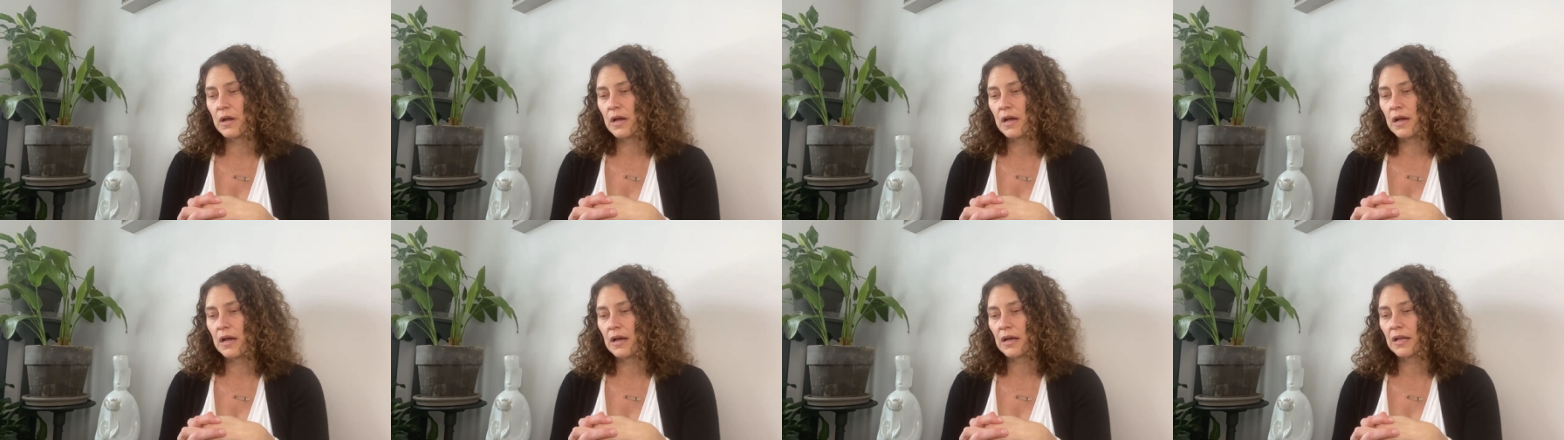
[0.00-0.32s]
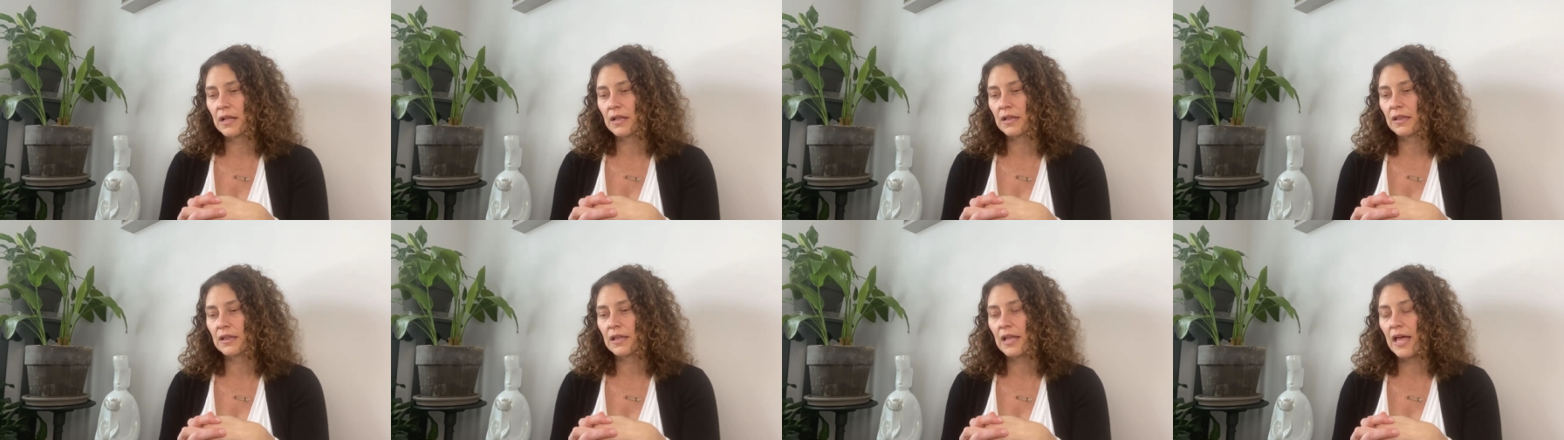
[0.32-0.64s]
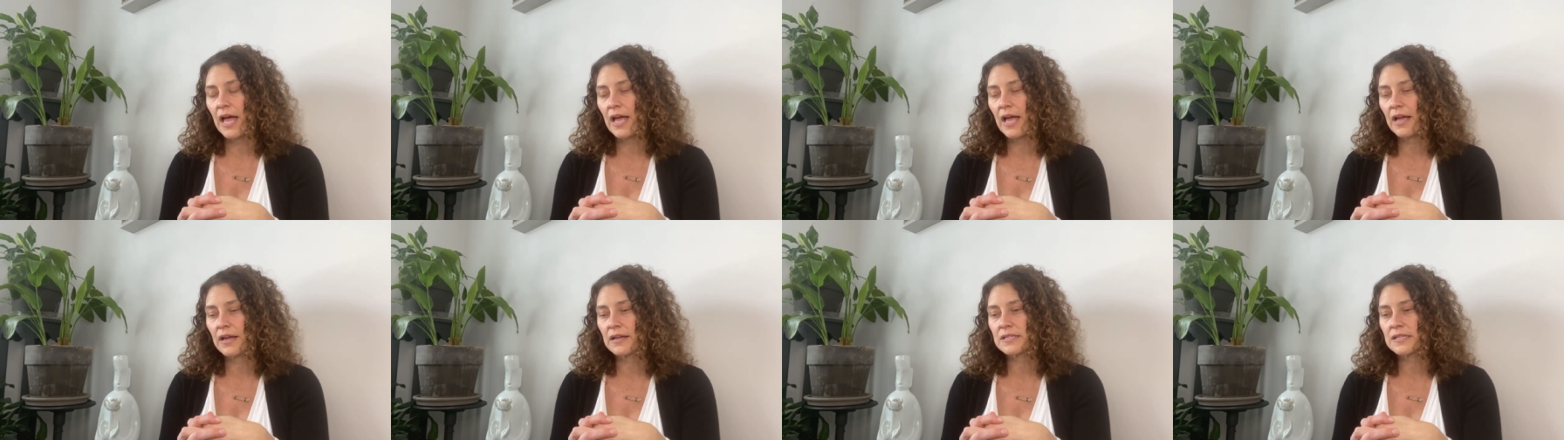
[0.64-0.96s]

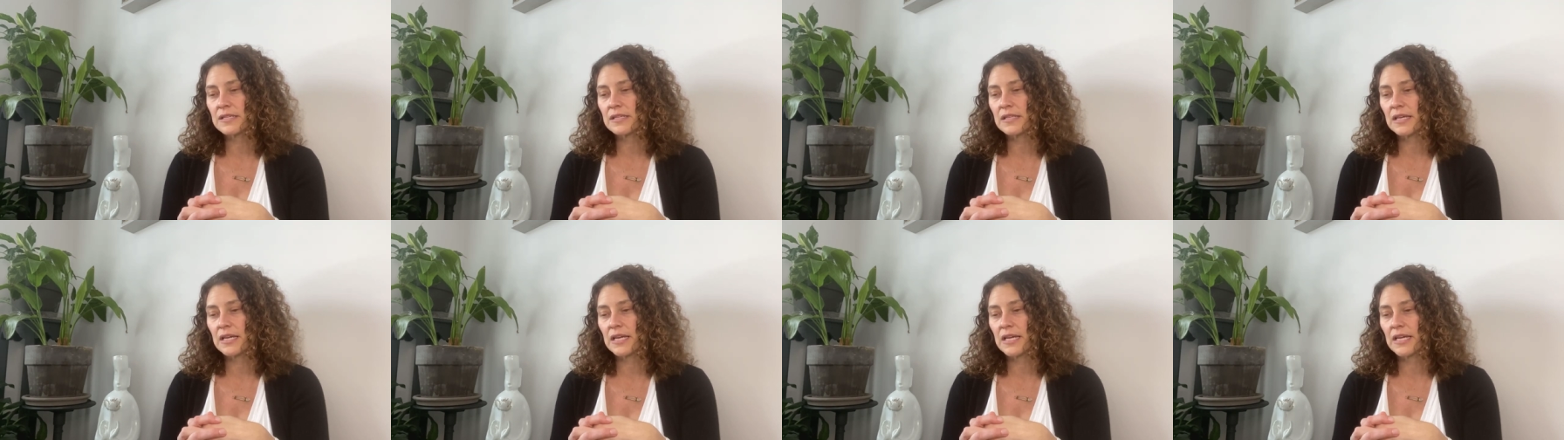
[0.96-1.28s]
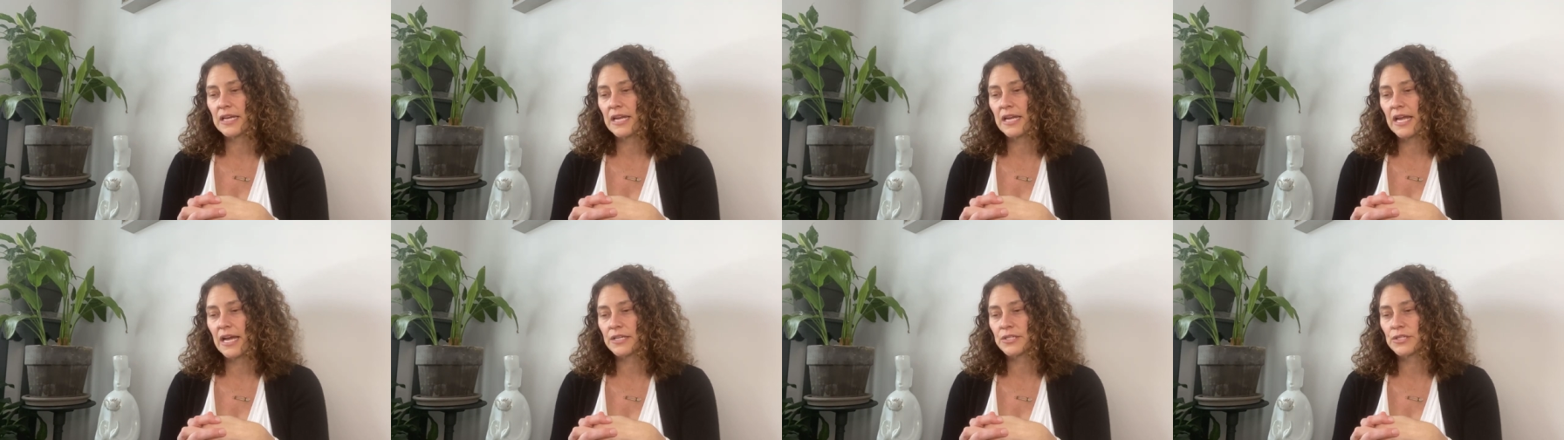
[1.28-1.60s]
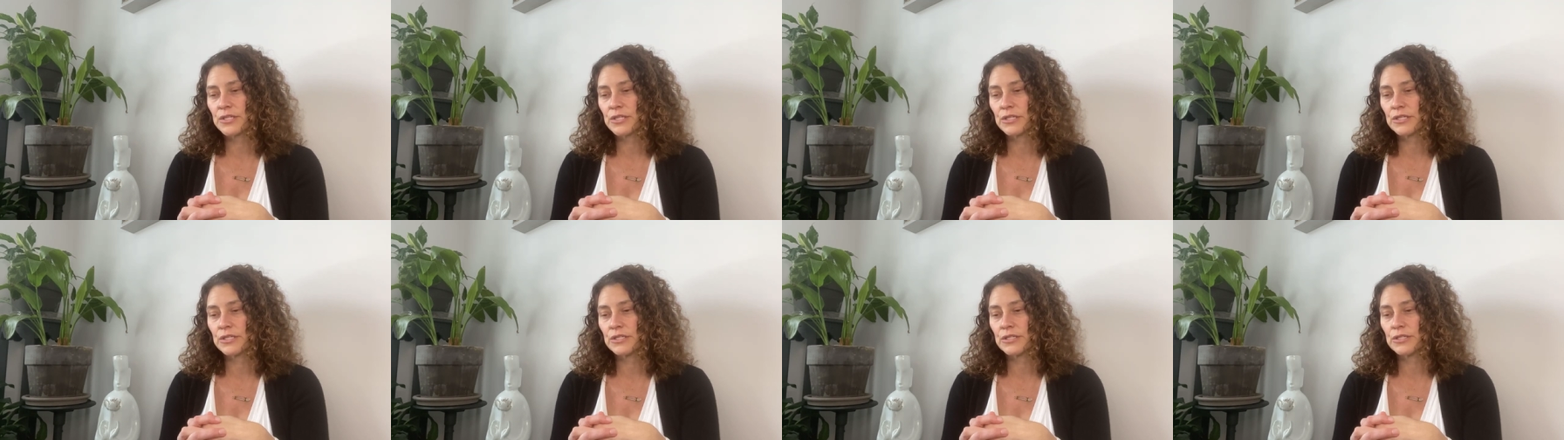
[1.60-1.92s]
collect the
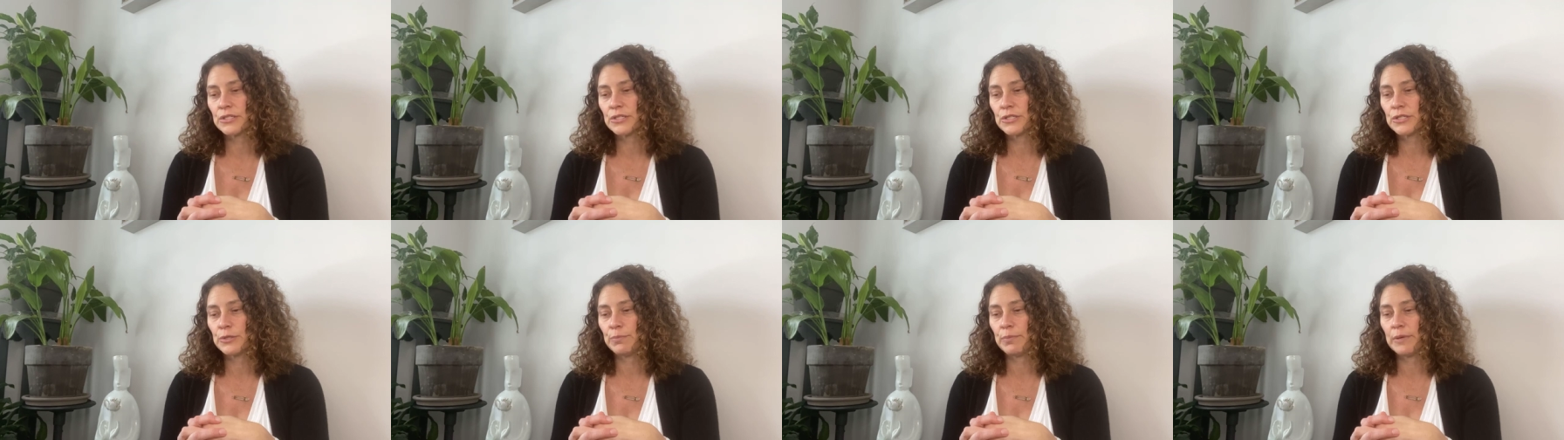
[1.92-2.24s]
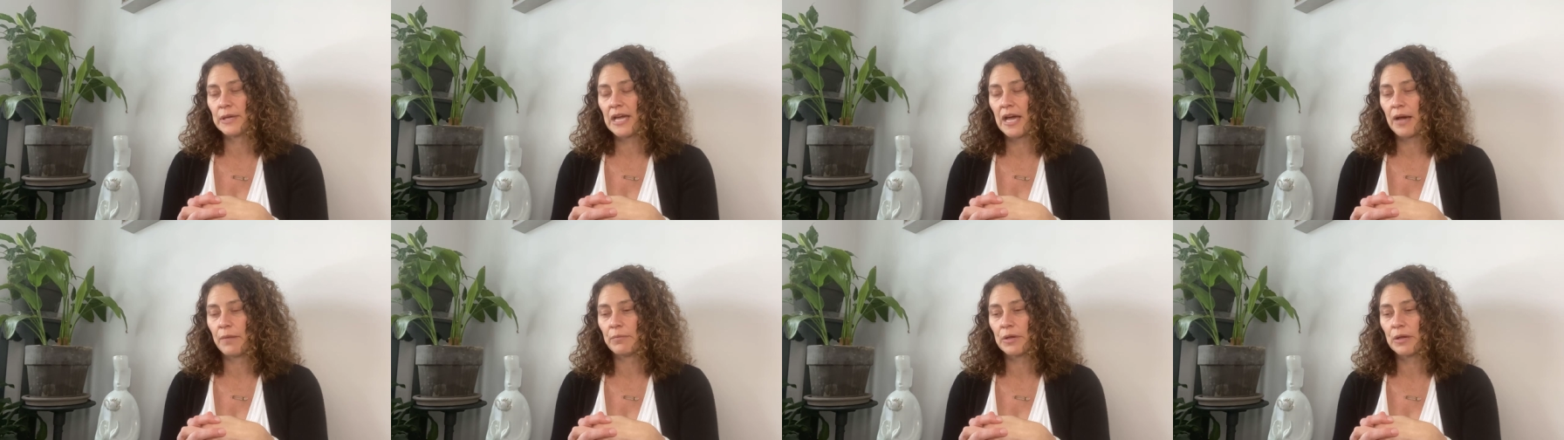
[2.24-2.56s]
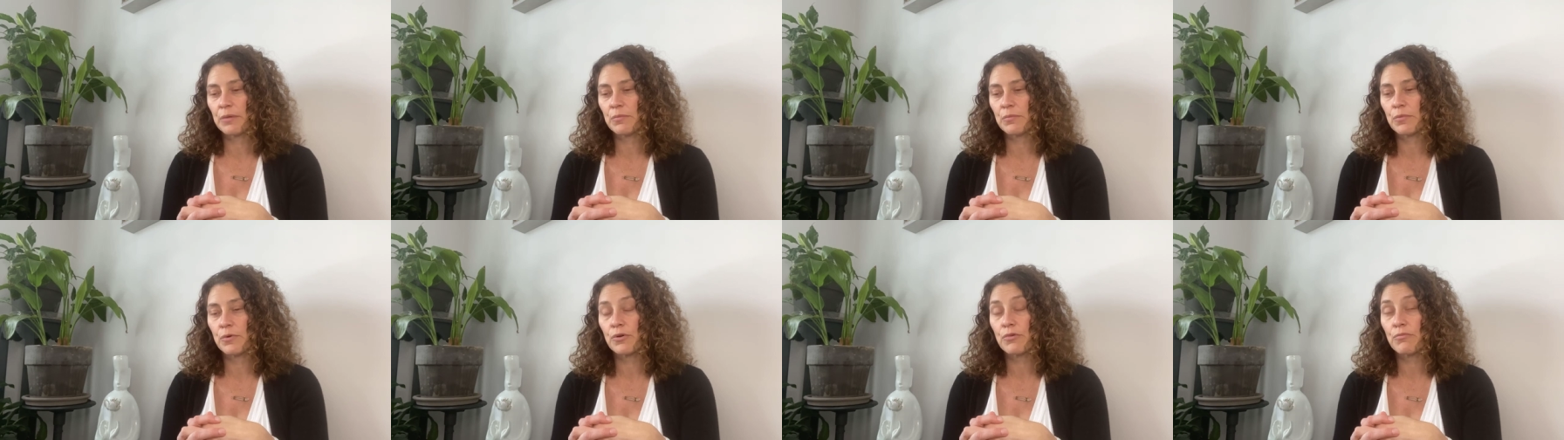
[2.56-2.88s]
connection to
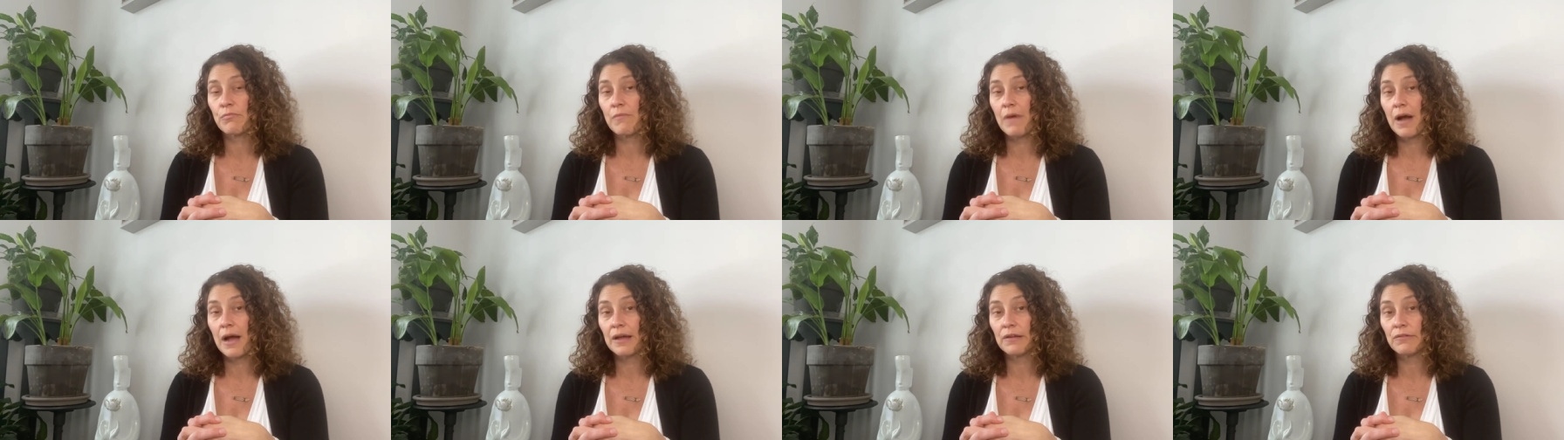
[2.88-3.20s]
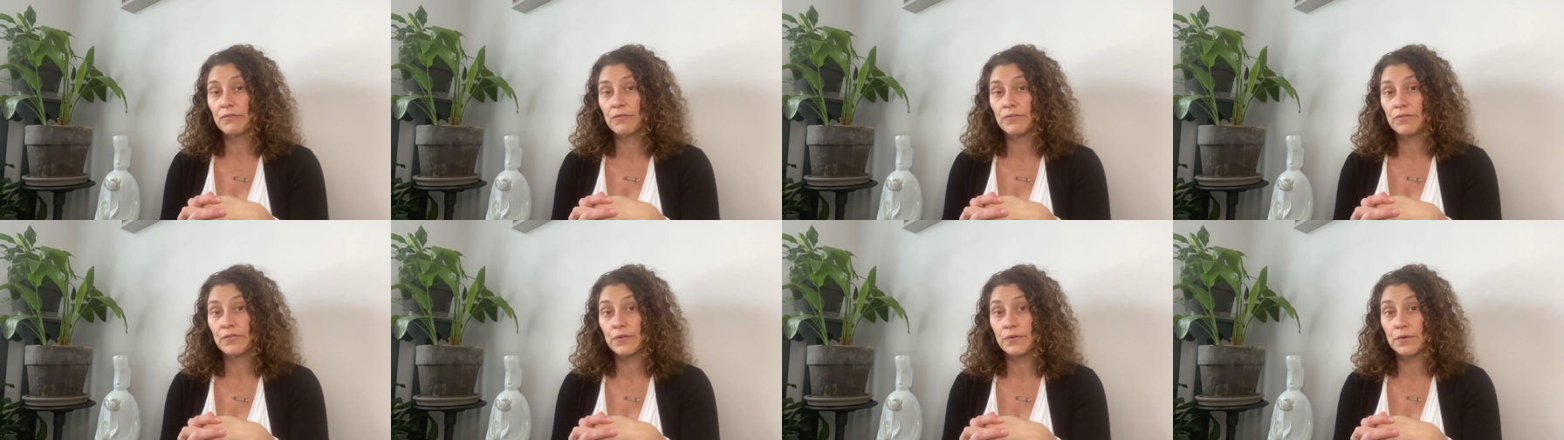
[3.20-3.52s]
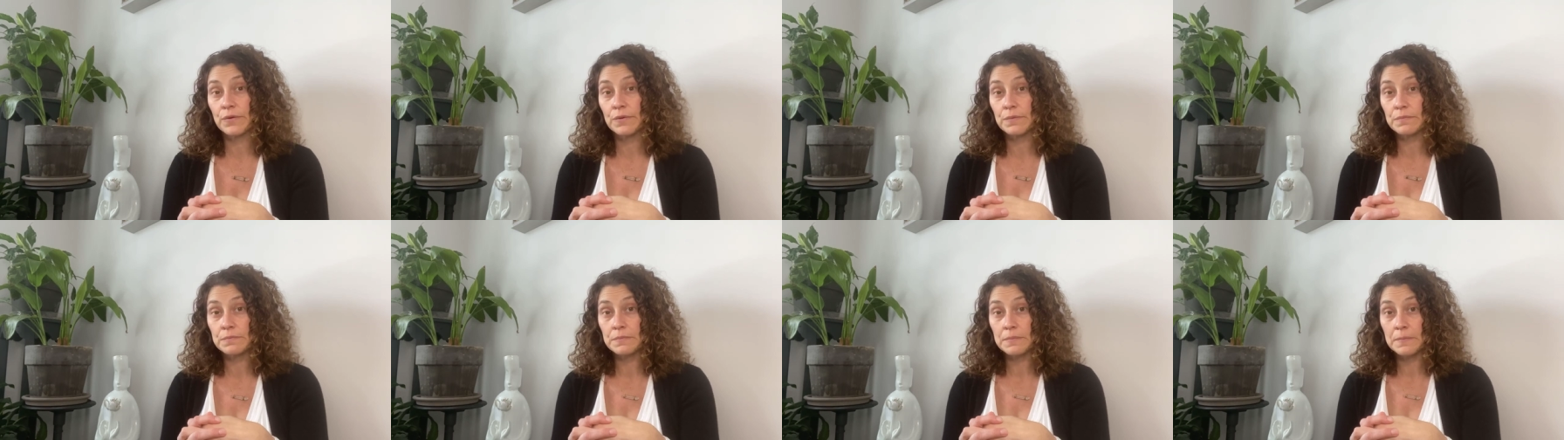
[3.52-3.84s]
becoming more
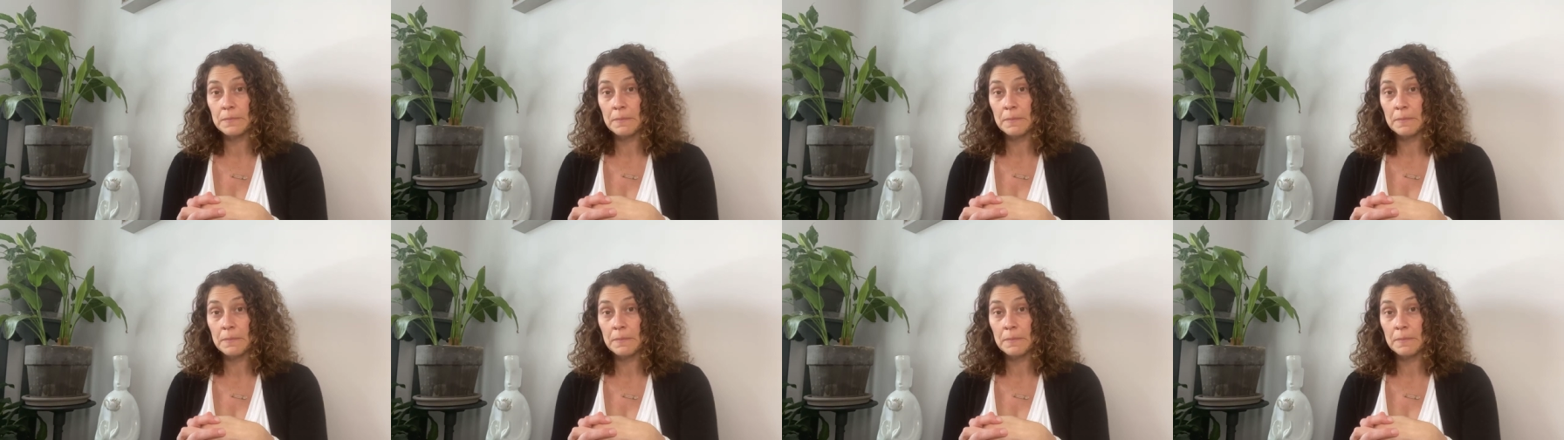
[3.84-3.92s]
mindful,